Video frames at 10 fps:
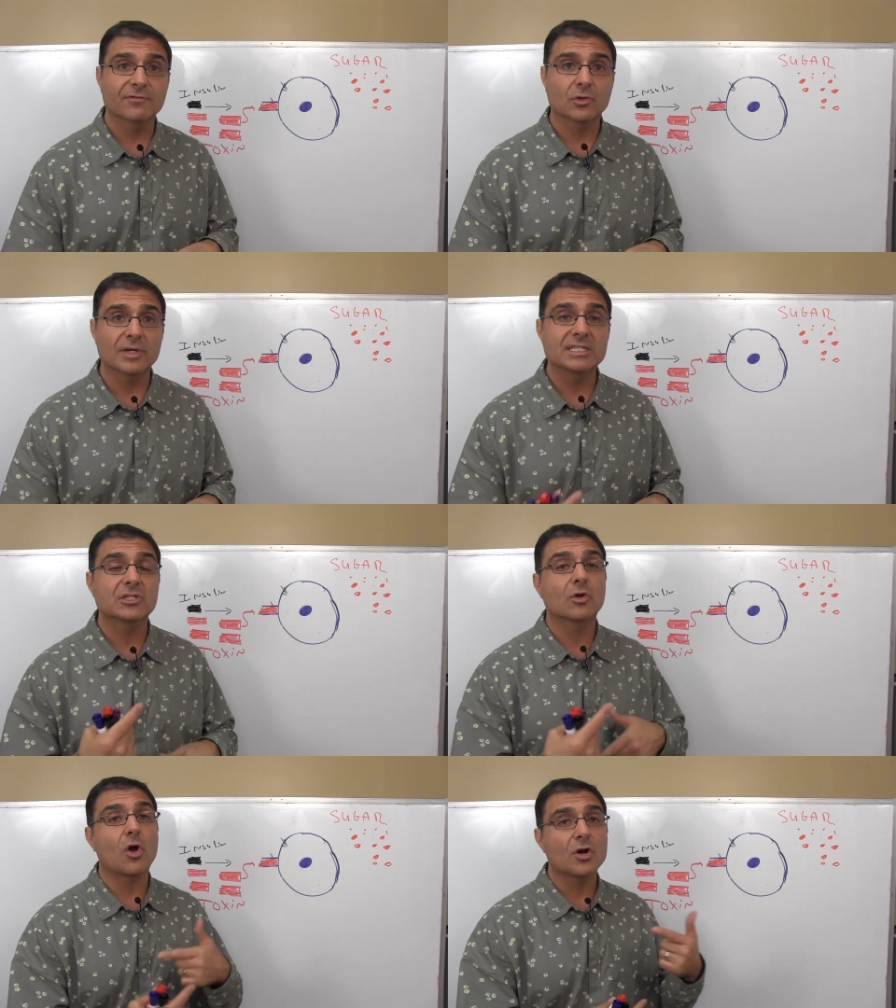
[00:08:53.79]
If there
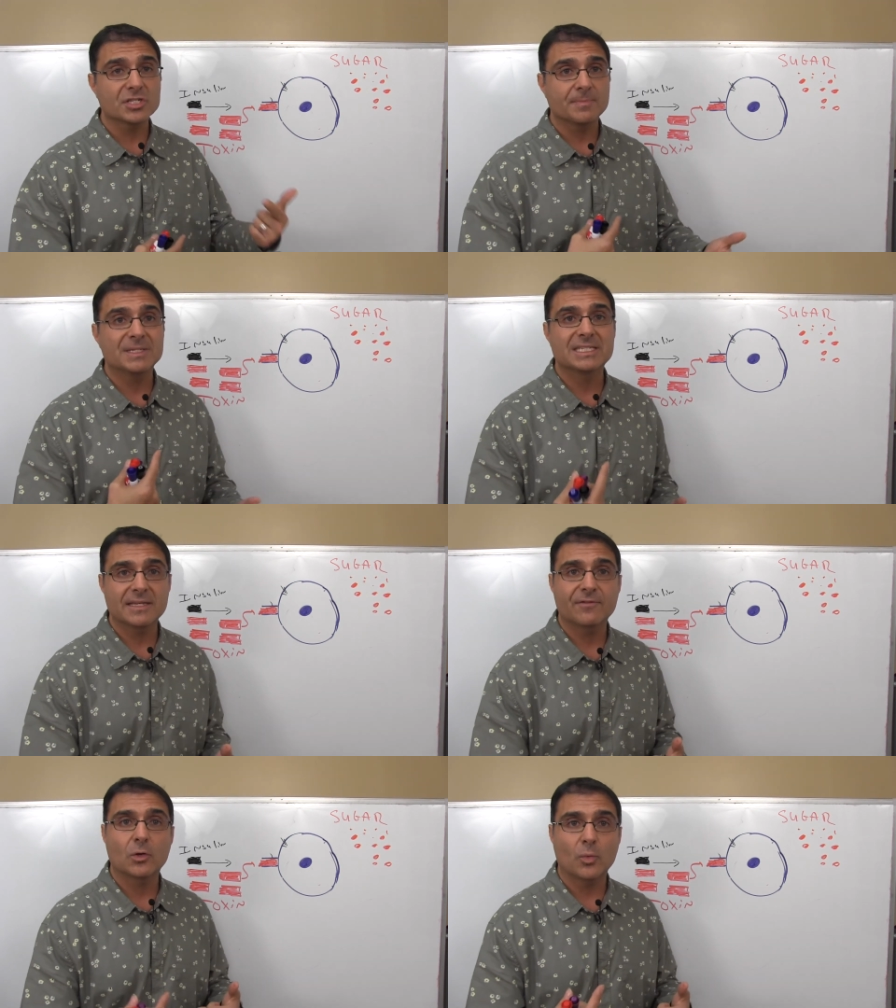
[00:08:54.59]
is, there are
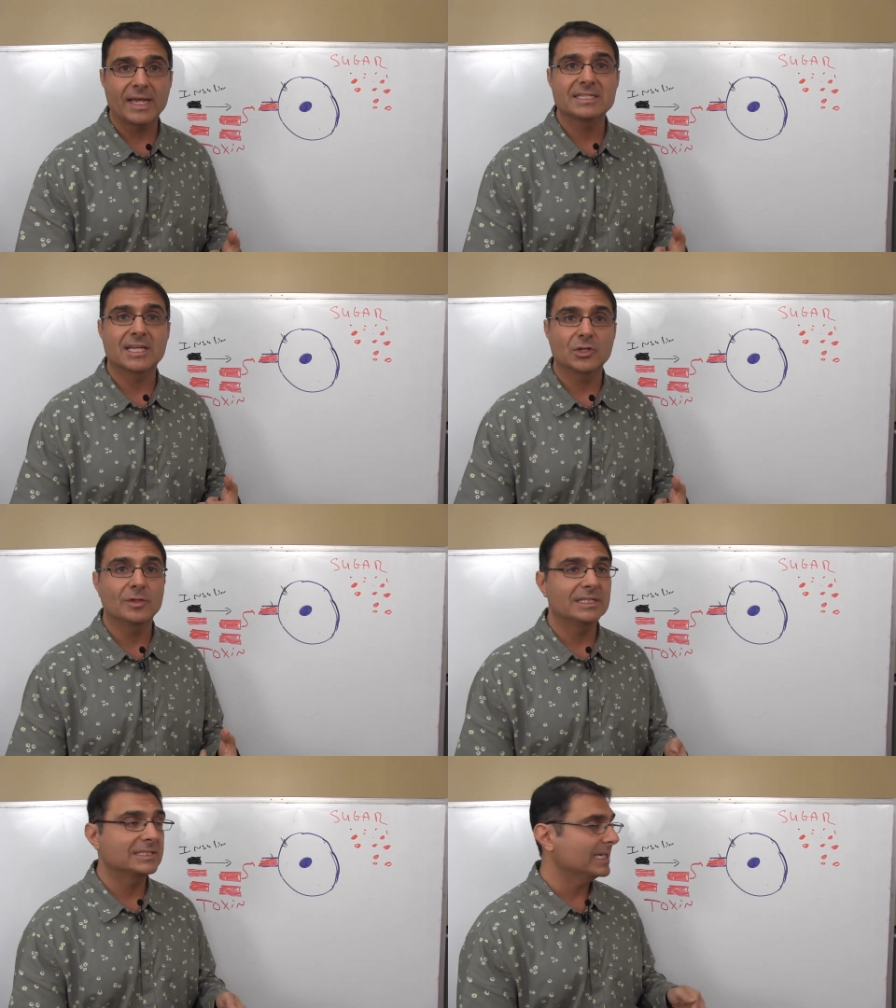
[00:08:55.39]
specific ways that
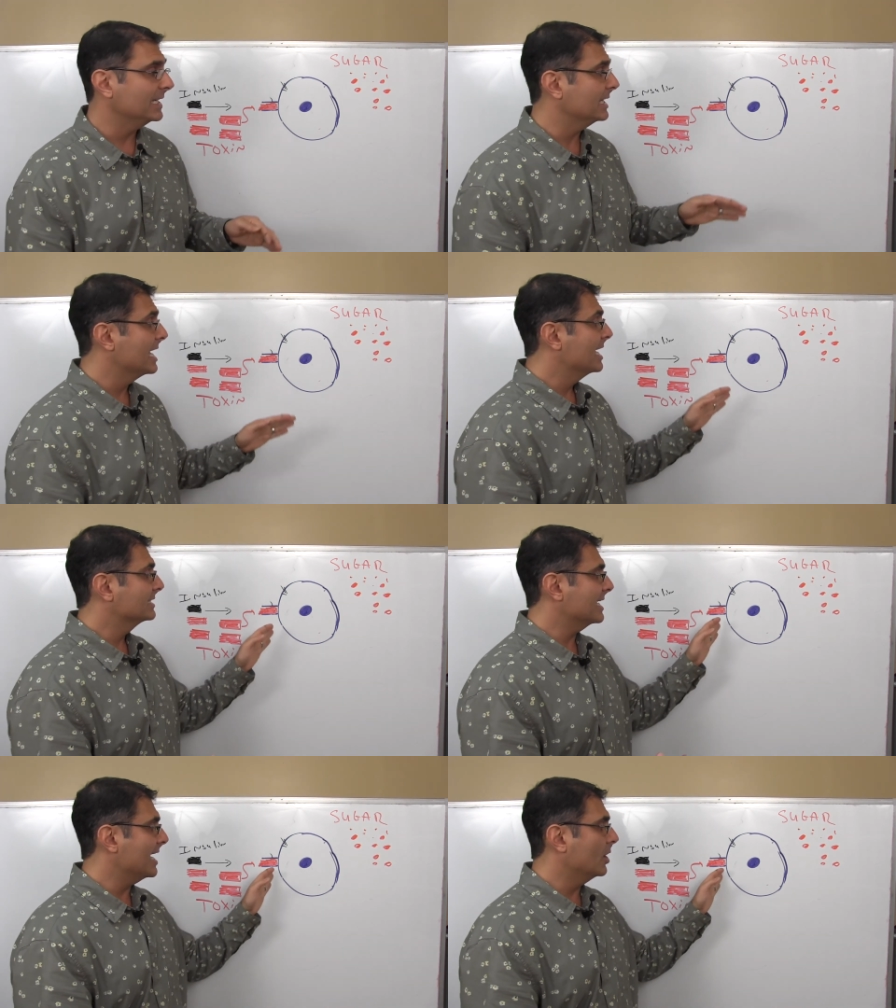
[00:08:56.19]
you need to eat
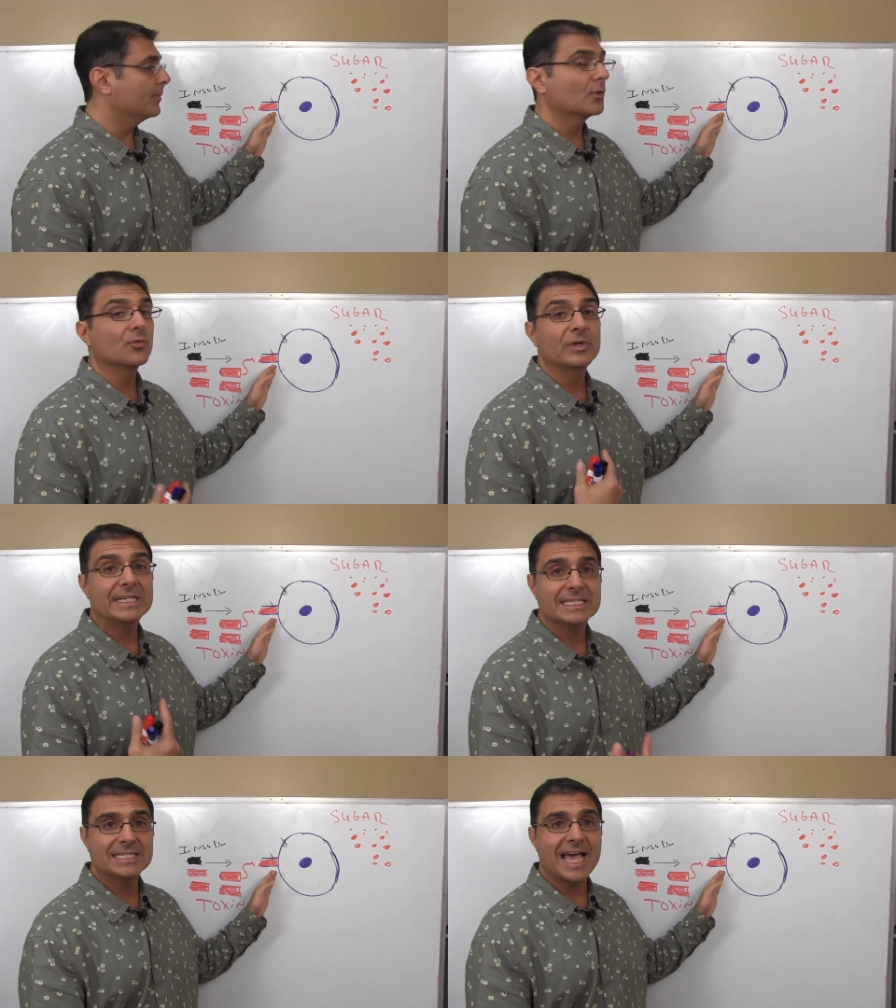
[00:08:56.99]
to help
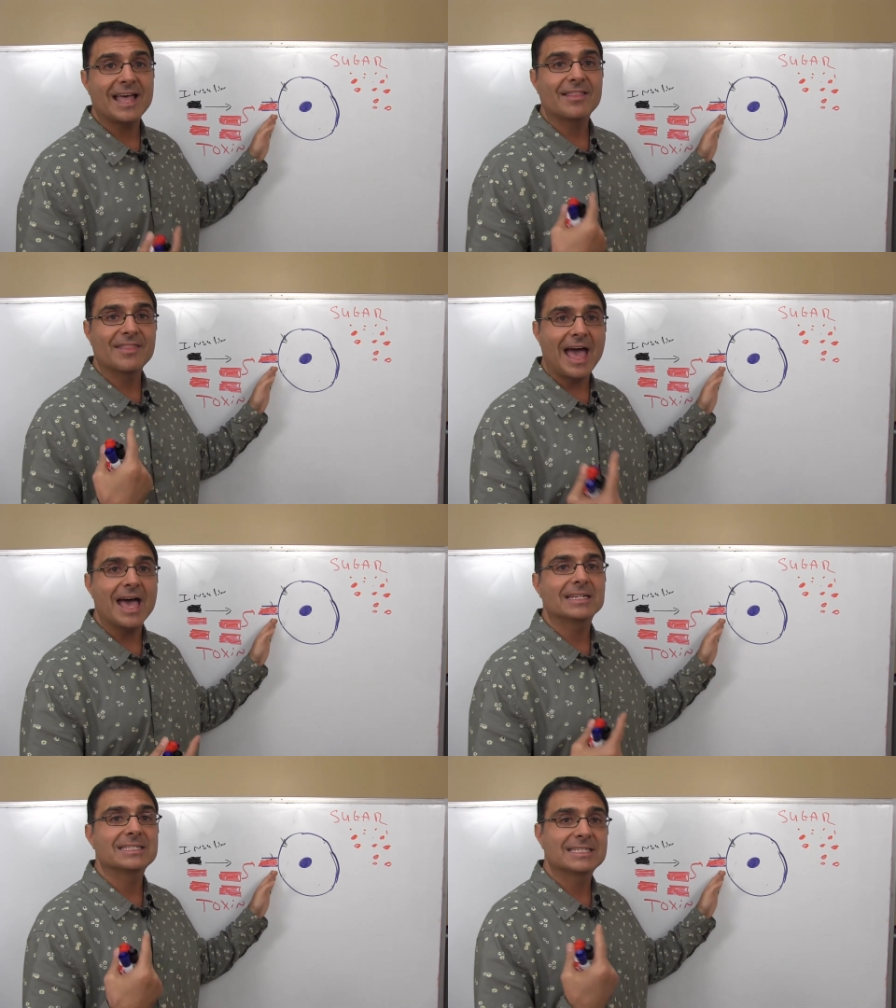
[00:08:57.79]
reset
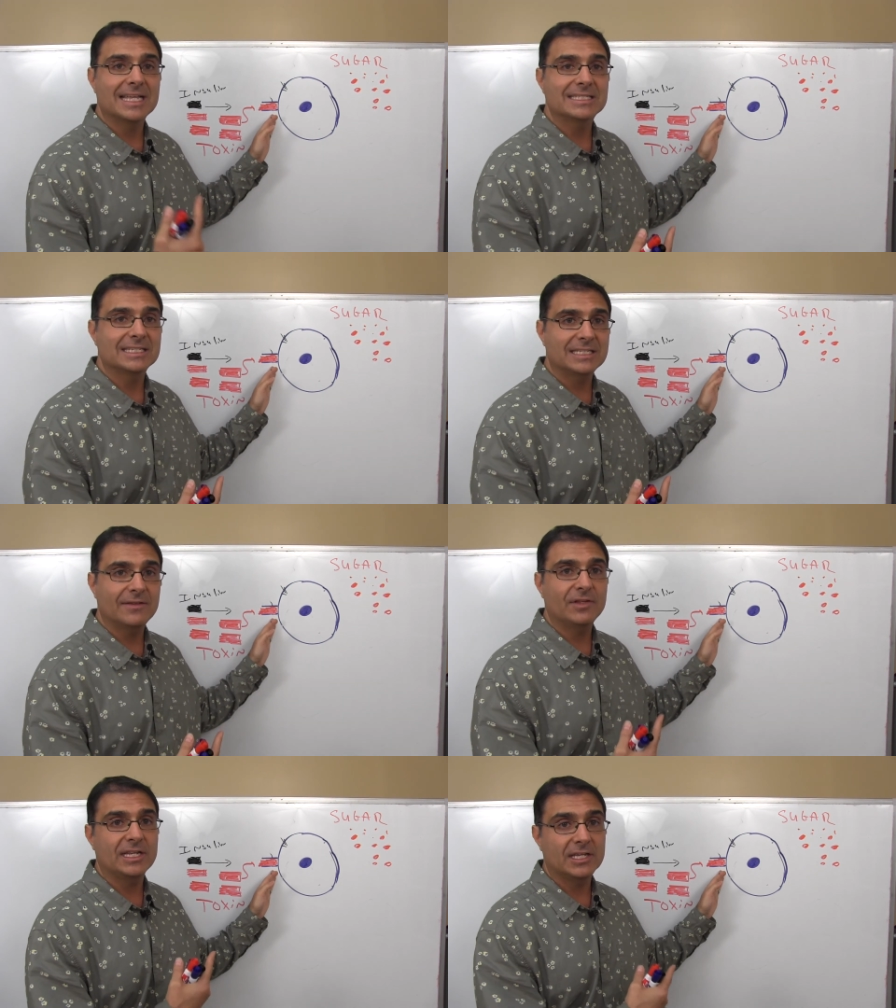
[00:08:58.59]
that
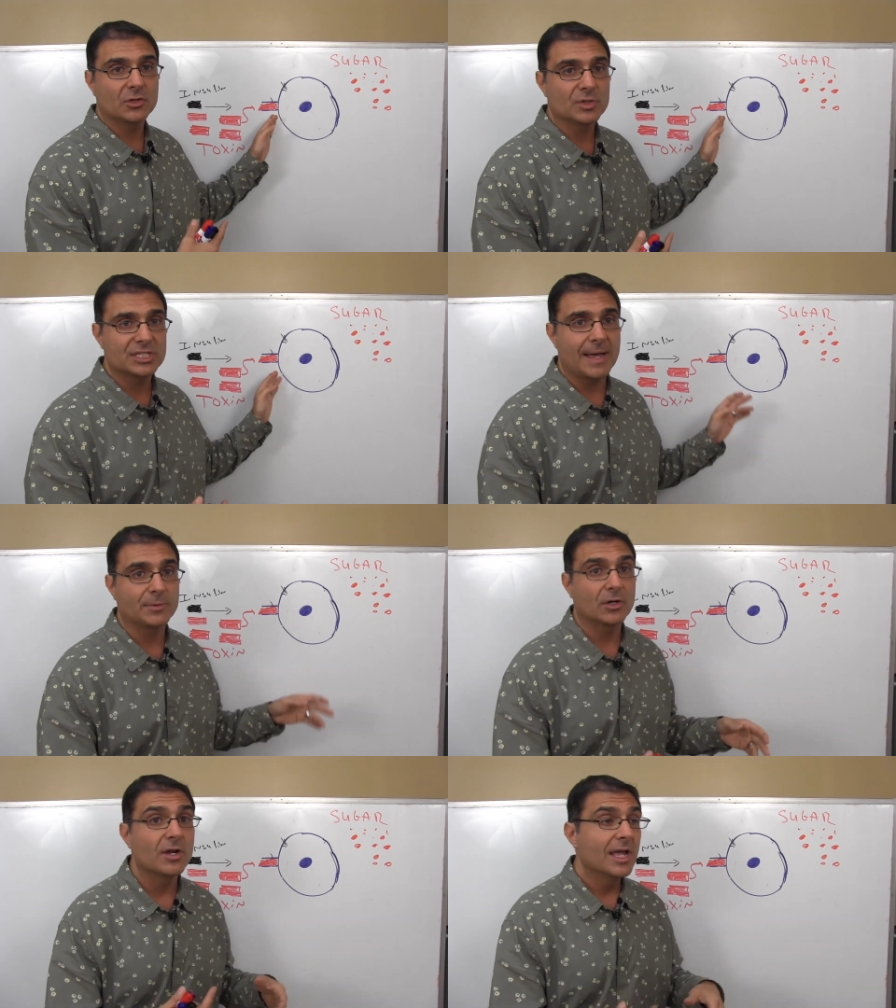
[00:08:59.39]
sensitivity in the
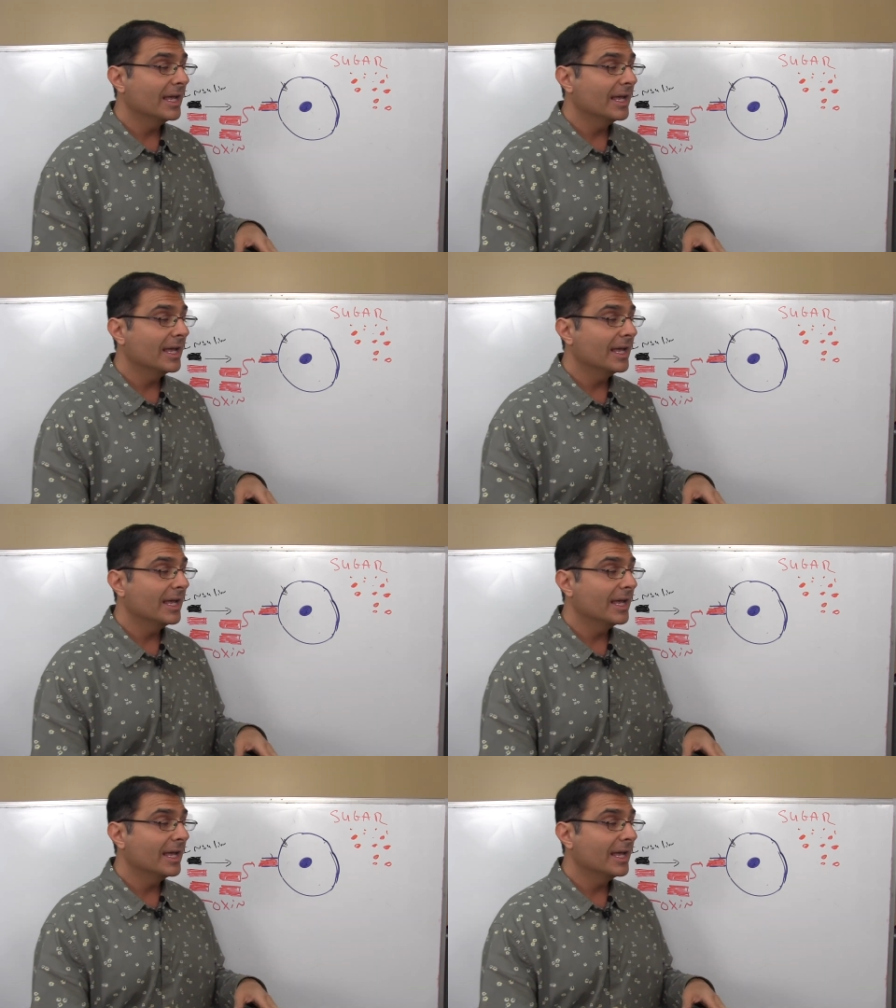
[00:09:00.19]
receptor.